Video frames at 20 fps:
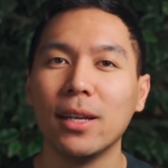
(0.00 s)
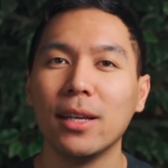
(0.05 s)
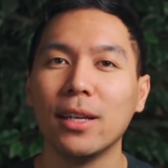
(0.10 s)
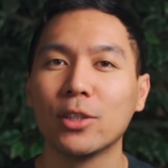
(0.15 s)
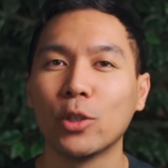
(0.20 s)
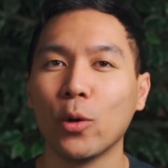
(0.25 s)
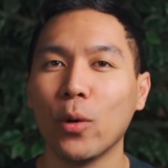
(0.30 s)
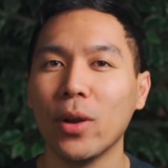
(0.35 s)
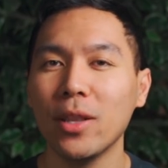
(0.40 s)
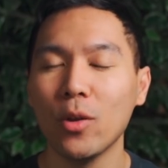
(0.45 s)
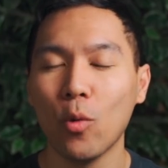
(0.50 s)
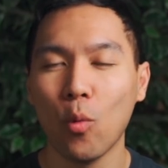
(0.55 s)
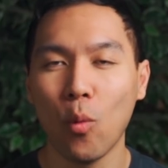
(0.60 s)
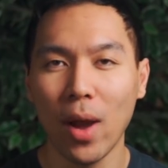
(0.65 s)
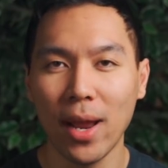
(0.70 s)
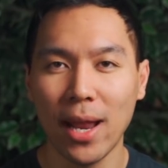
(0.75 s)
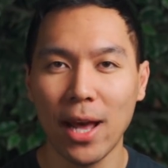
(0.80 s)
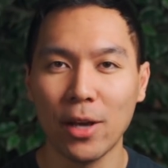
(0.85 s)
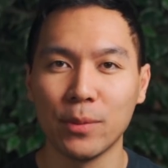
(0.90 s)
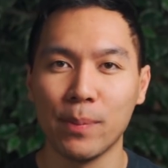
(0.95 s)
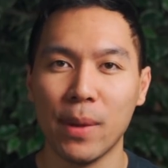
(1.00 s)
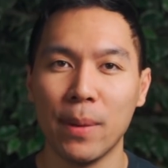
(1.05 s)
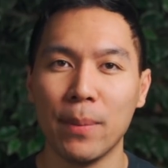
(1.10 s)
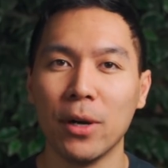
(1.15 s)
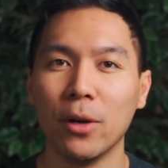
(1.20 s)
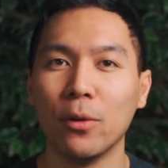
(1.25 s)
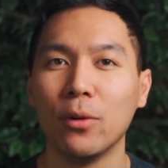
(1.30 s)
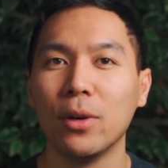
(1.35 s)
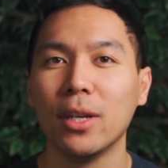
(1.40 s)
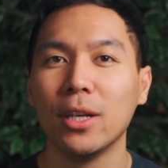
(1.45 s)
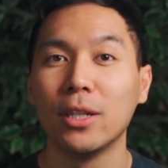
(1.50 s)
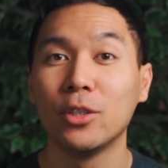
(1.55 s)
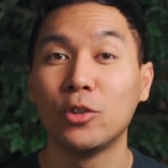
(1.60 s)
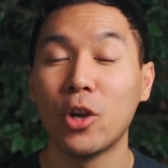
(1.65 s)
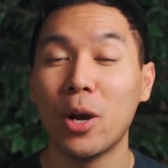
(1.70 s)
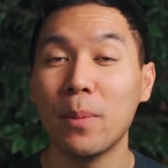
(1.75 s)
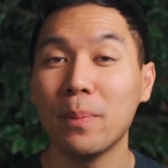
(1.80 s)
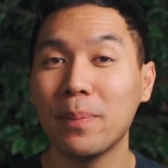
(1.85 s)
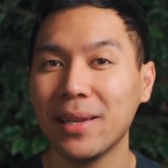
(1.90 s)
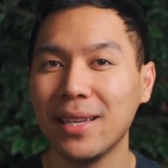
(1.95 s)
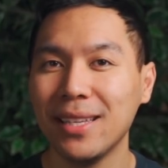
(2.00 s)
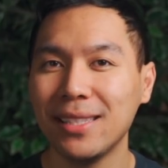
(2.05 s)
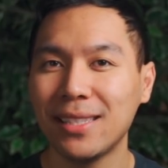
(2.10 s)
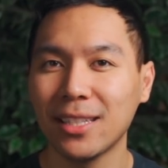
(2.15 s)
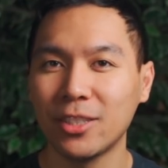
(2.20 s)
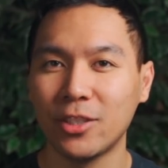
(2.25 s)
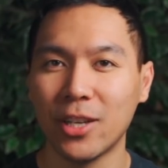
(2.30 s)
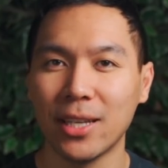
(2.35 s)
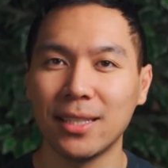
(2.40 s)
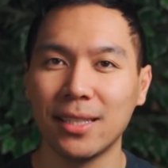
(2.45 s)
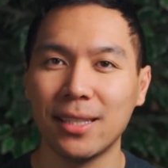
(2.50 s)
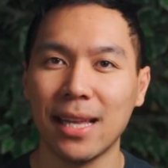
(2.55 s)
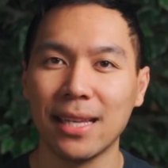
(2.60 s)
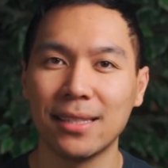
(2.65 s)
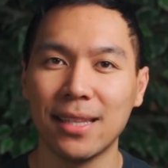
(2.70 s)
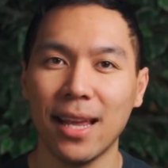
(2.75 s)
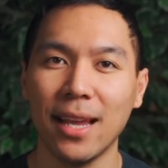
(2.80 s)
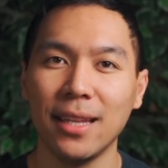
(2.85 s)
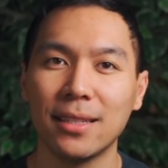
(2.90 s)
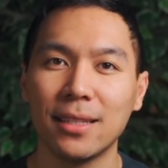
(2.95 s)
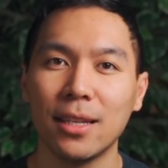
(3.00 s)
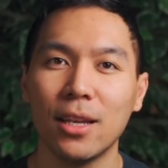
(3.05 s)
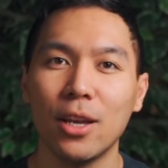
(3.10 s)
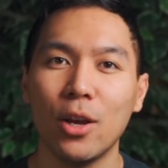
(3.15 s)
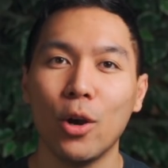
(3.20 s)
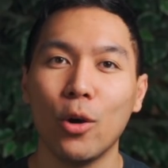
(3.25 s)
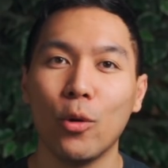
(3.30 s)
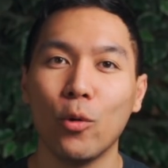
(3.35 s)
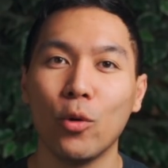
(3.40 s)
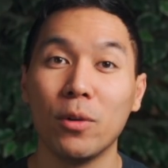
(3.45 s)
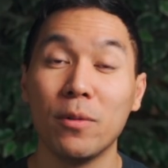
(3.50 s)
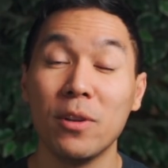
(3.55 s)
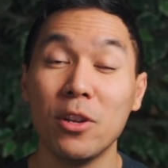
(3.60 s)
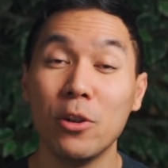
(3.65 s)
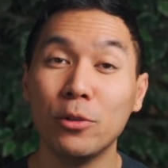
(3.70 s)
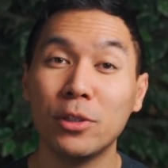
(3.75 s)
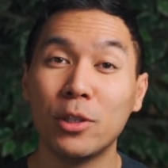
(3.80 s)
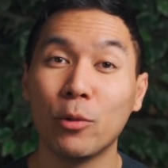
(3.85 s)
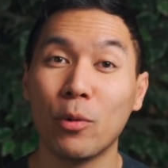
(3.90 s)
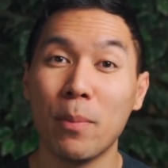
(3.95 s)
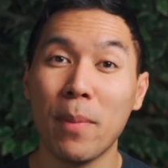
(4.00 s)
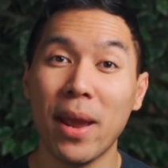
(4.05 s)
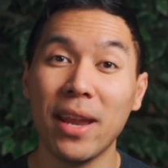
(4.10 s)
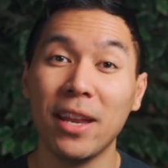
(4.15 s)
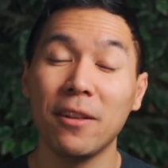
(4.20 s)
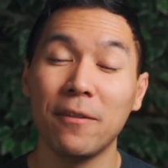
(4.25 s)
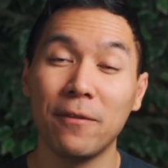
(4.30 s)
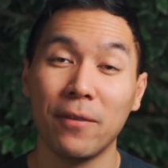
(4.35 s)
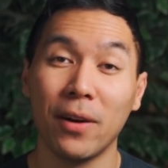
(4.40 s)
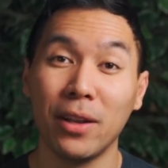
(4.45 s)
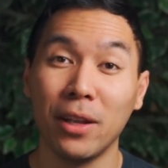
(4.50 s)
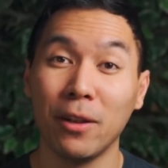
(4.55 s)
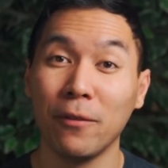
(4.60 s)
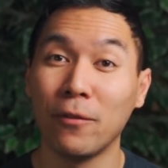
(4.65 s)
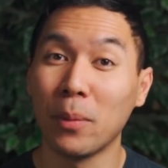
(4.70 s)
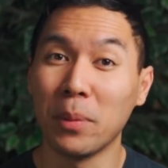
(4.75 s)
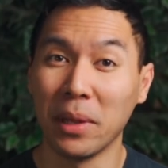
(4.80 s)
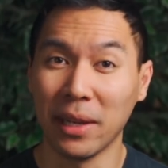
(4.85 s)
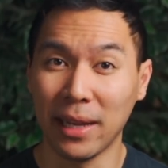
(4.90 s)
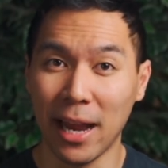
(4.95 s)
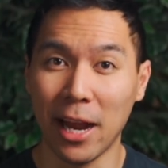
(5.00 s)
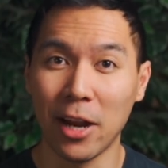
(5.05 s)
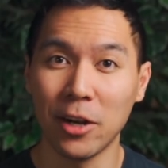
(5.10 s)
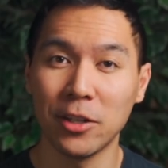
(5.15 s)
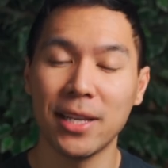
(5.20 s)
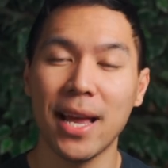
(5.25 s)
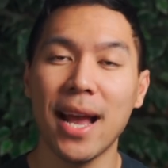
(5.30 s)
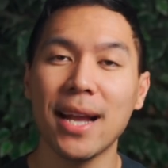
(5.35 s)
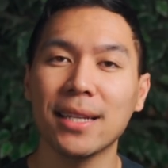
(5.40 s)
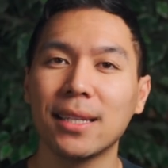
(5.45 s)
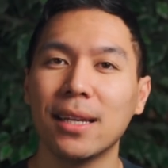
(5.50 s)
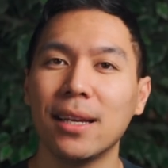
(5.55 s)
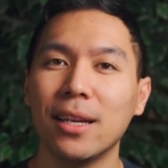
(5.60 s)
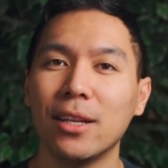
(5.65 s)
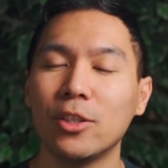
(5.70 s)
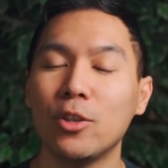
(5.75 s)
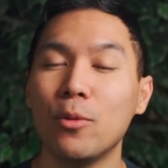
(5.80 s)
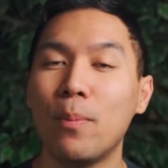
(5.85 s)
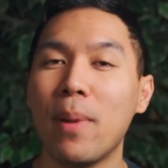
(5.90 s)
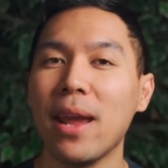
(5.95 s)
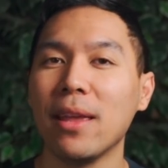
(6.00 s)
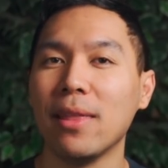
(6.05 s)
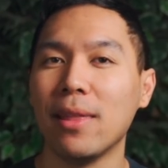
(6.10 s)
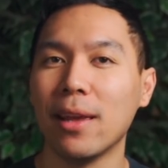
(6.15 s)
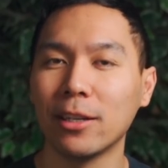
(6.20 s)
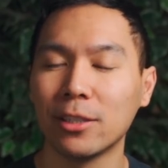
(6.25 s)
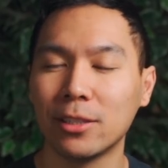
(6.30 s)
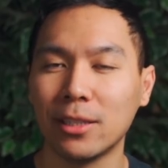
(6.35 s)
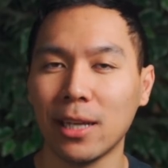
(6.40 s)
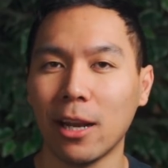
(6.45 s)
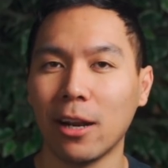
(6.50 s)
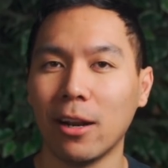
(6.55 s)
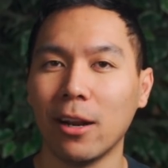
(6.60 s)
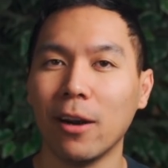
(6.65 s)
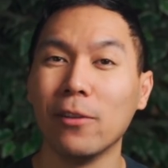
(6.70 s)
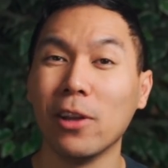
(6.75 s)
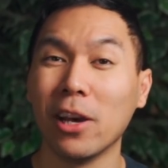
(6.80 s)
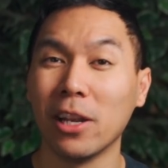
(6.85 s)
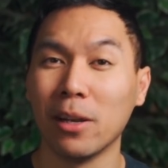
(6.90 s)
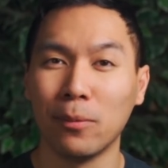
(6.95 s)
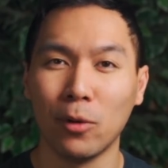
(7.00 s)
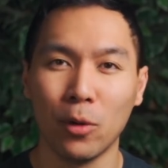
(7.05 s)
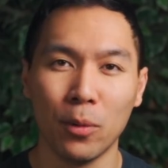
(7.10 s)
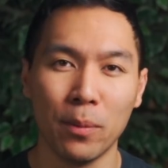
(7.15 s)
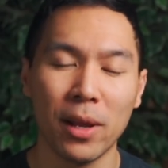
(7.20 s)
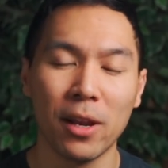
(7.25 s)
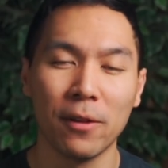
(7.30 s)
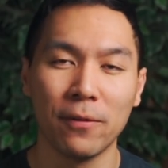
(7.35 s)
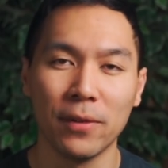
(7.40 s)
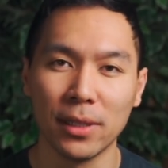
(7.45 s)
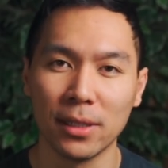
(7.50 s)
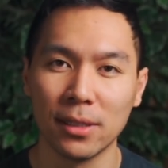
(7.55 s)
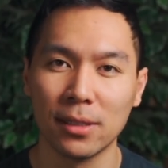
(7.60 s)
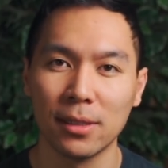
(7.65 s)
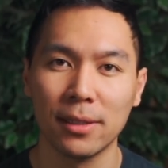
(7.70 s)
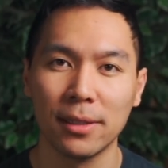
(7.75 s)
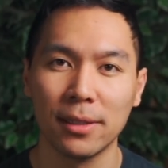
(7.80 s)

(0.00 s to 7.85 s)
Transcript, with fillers: So in the White House memo, Trump, he suggested that states would use the remaining funding from the CARES Act to pay their share of the unemployment benefits.